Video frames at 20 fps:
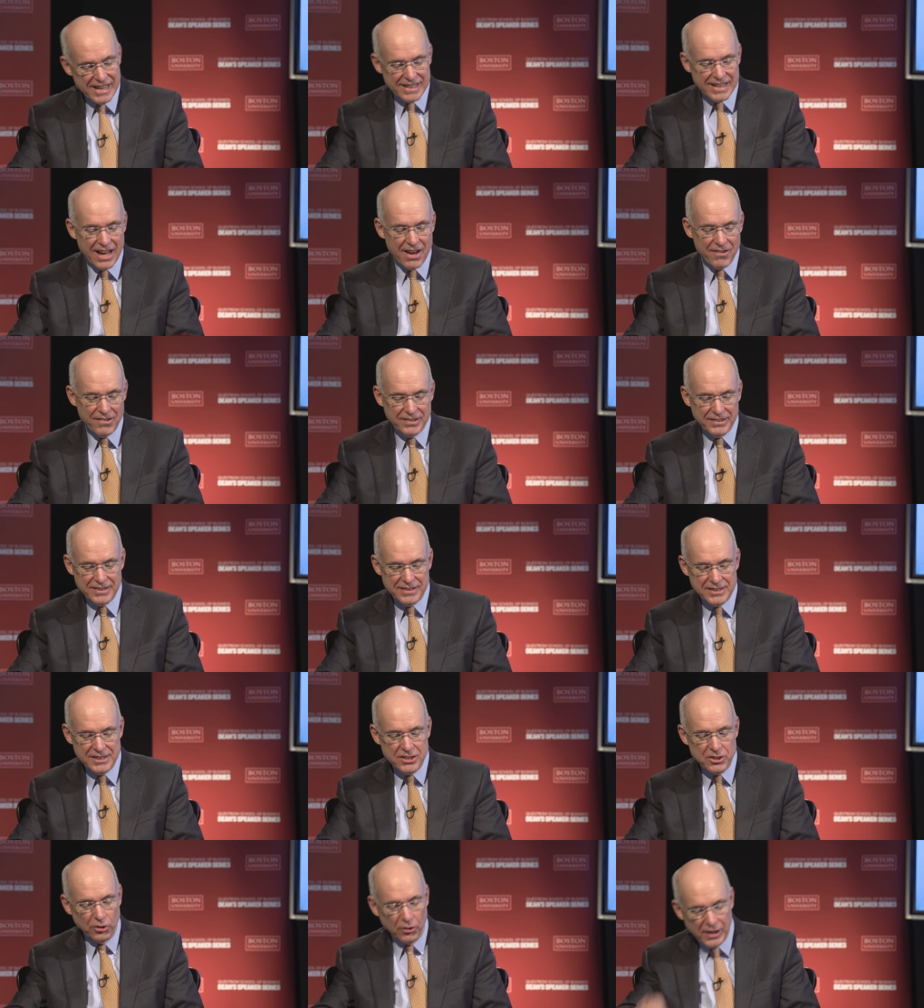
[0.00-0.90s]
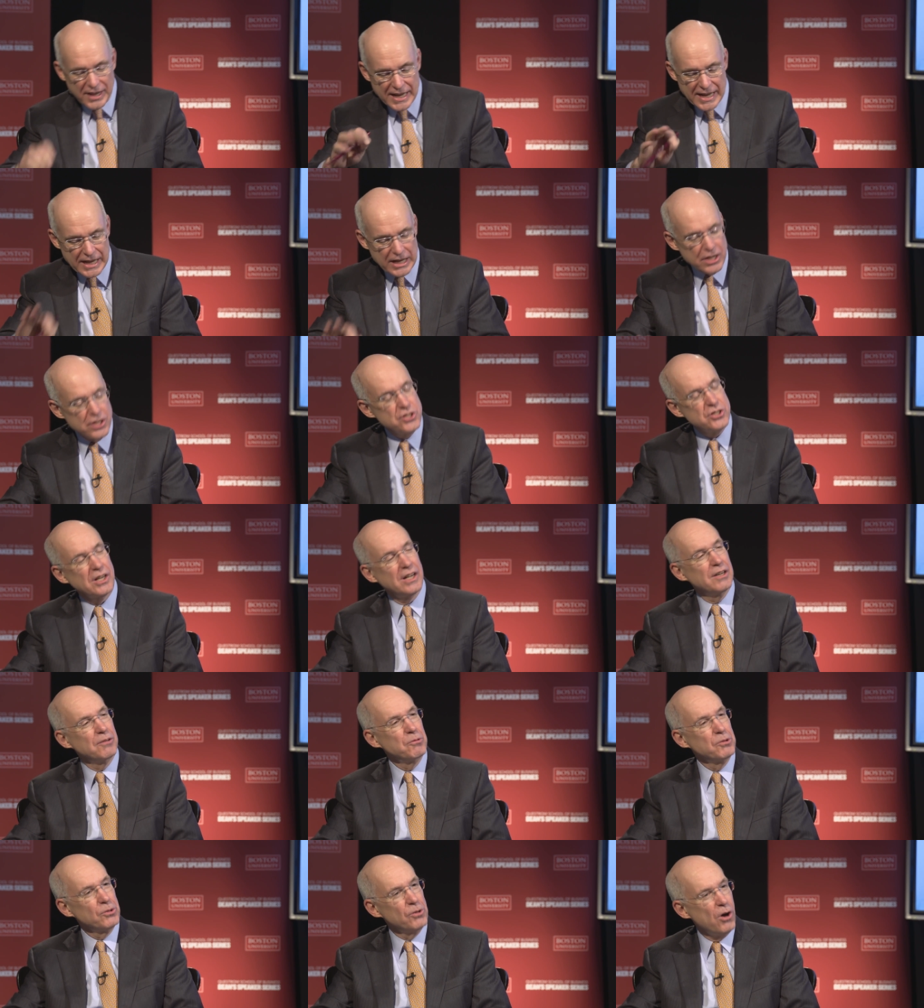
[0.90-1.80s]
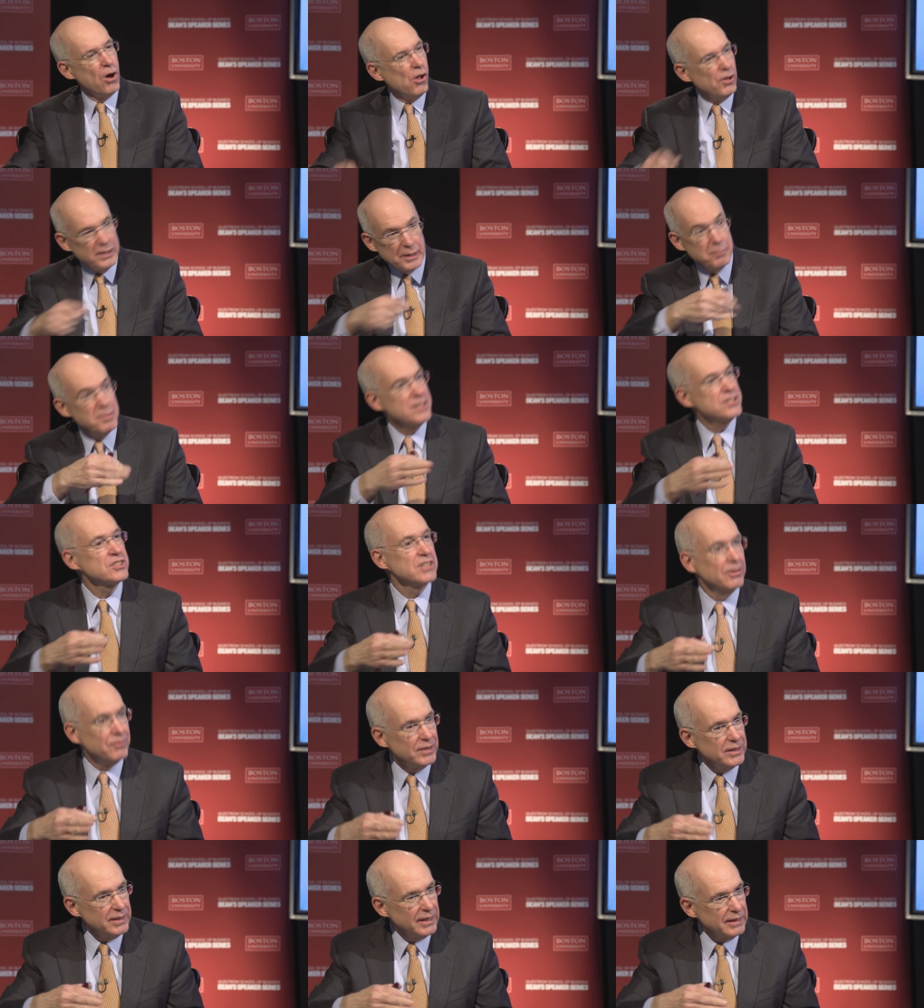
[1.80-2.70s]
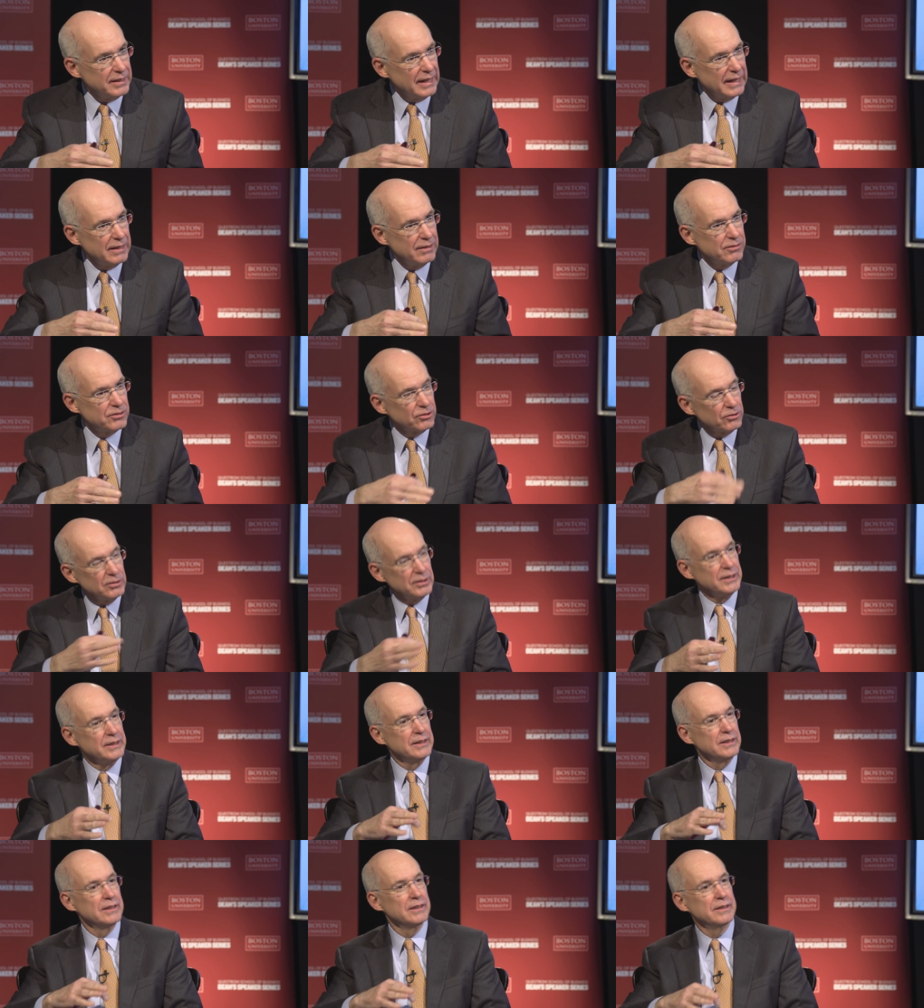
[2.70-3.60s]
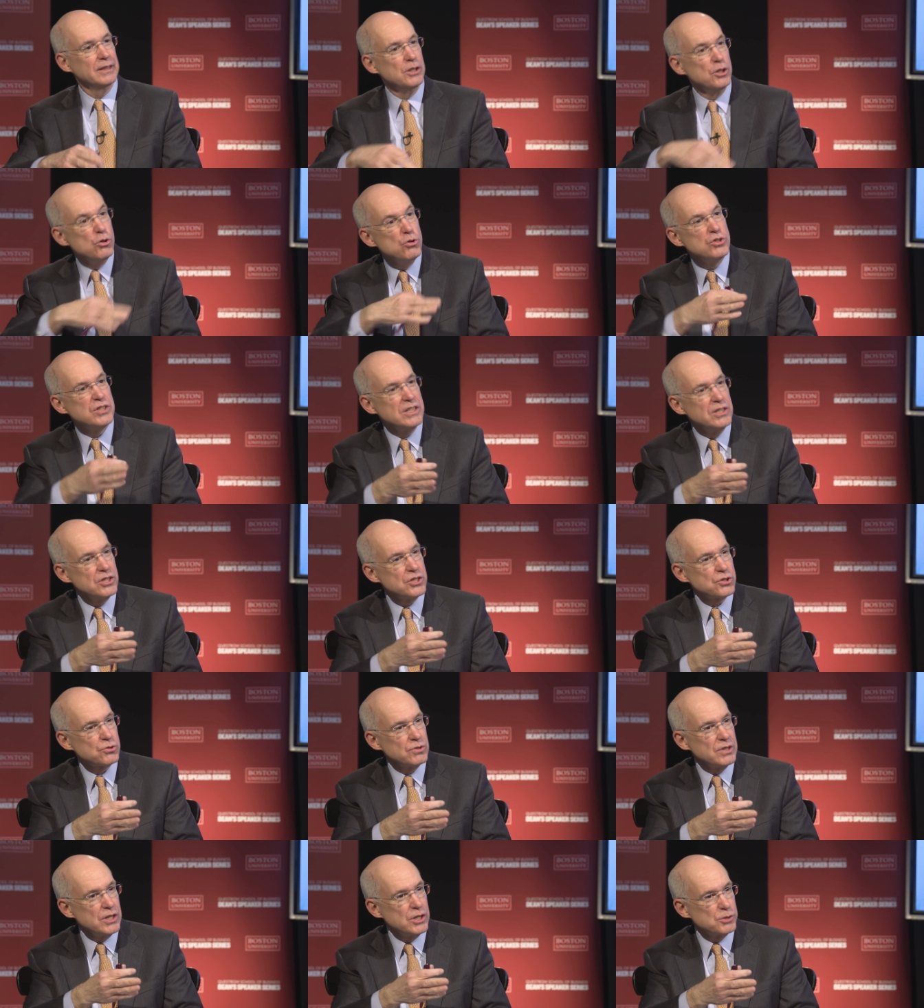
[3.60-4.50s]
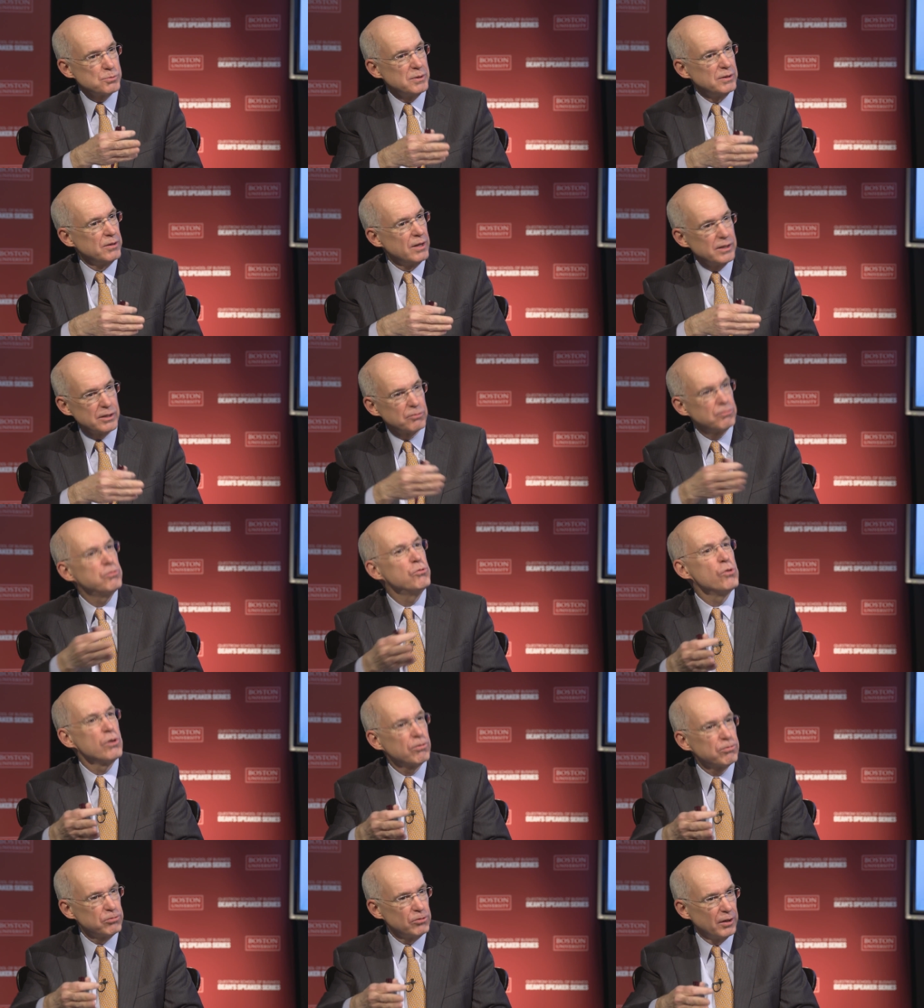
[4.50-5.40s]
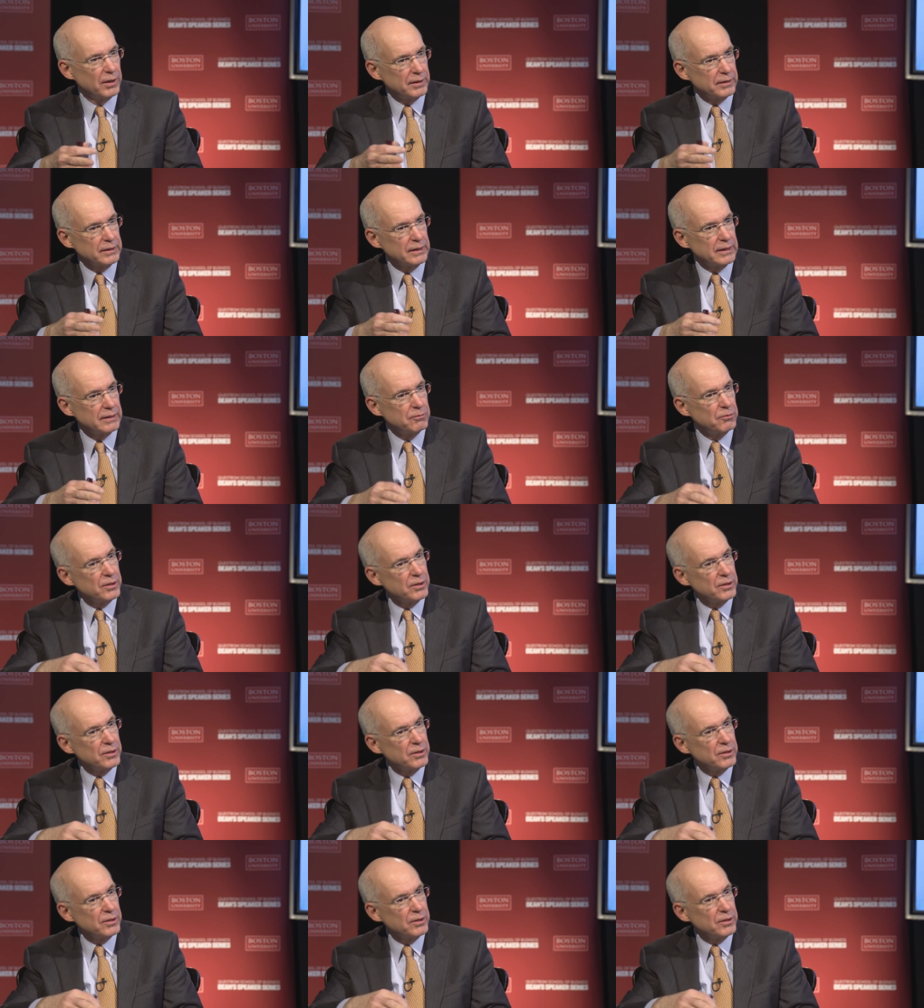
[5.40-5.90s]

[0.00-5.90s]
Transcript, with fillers: Now, the digital age, uh, we're all in the midst of it, and, and certainly the, the news industry has been in the forefront uh,